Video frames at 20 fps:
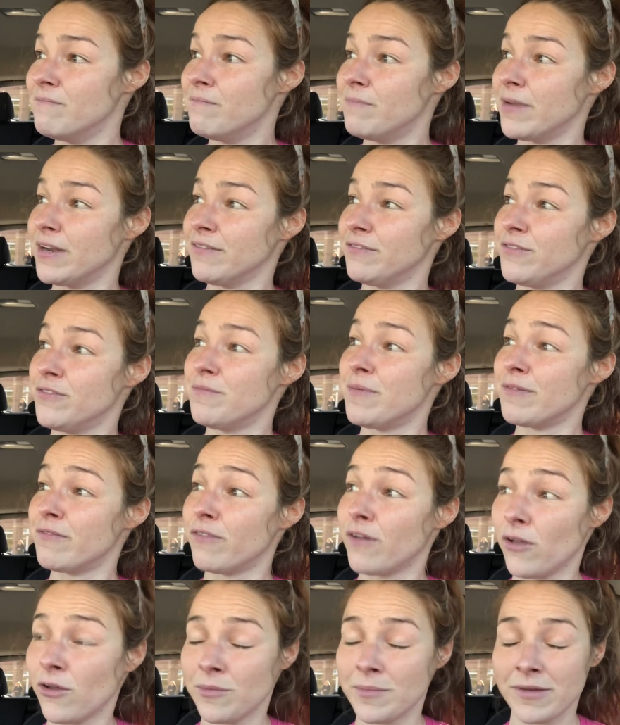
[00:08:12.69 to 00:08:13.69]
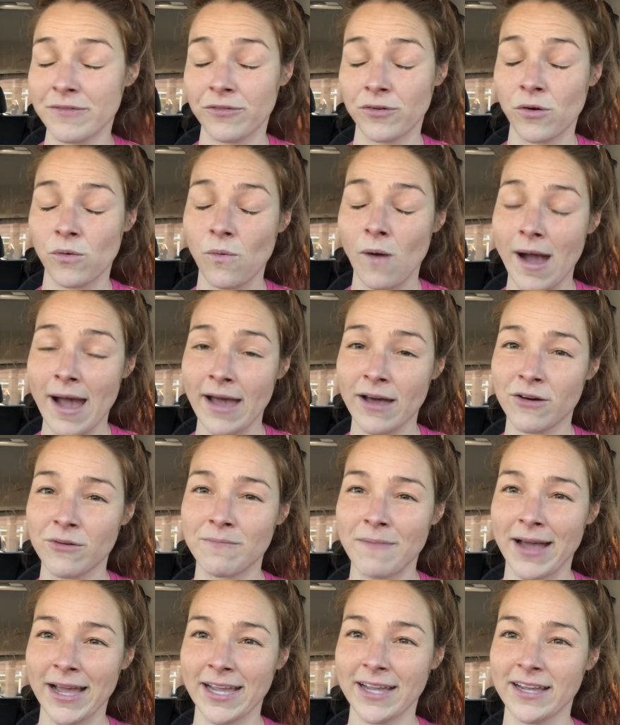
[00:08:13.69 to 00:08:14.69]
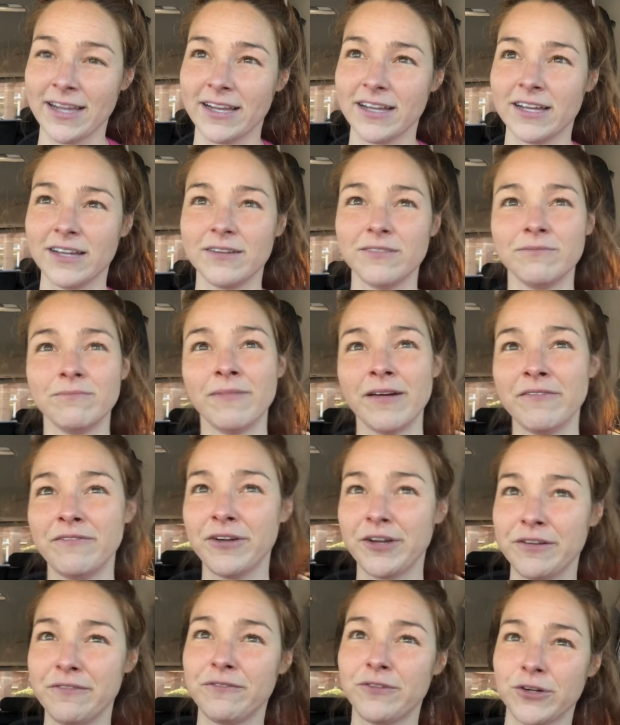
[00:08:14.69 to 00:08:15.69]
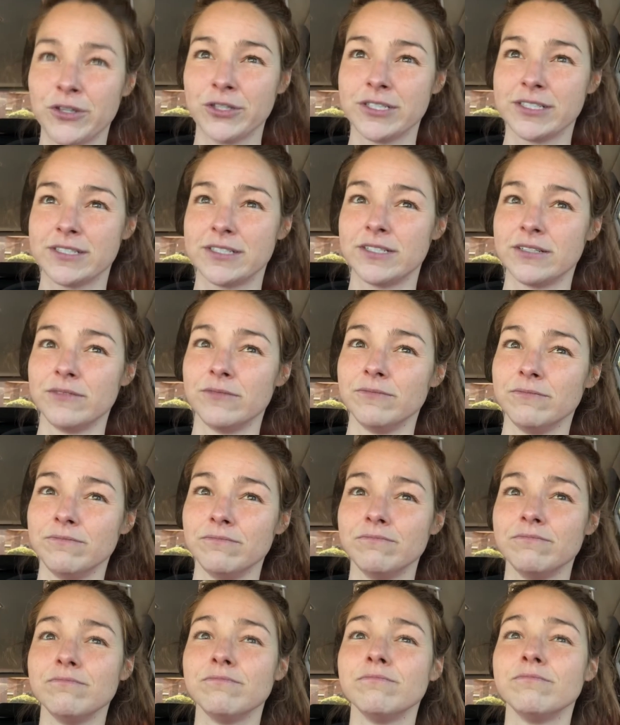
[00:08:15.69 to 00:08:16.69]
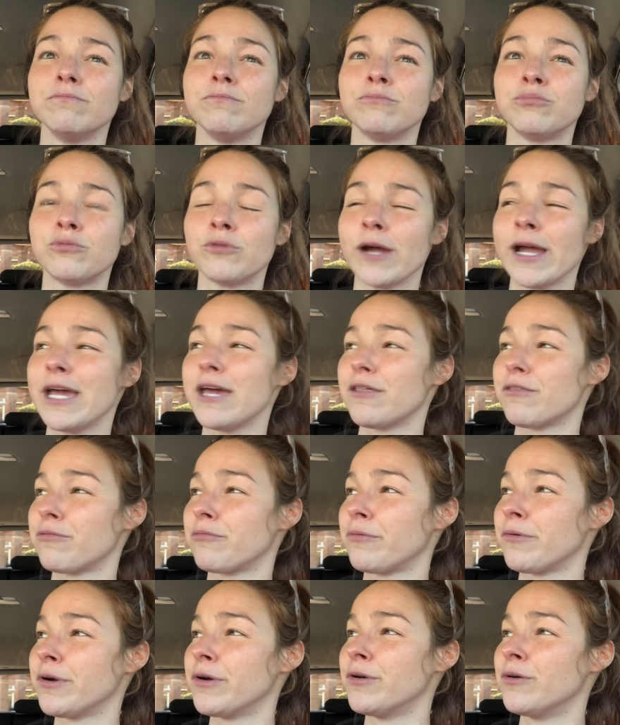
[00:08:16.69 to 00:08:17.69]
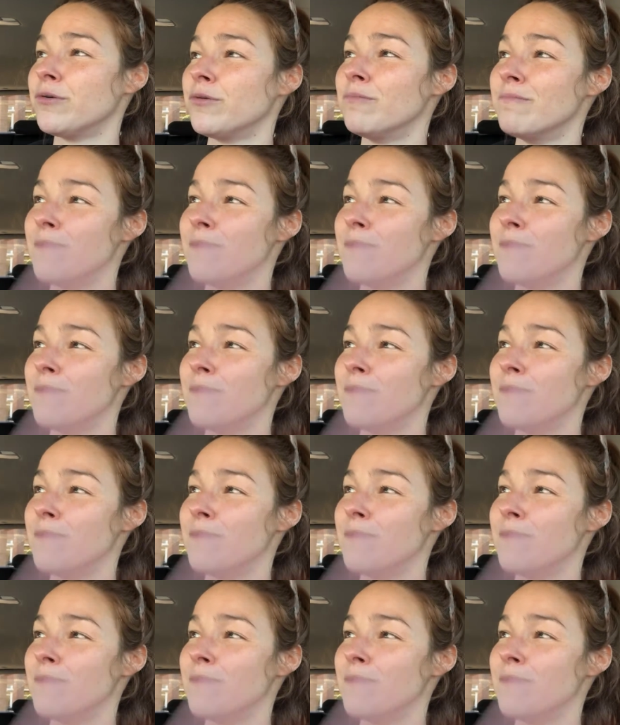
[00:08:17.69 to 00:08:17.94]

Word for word: But if you've been following me for a while, my very first breakthrough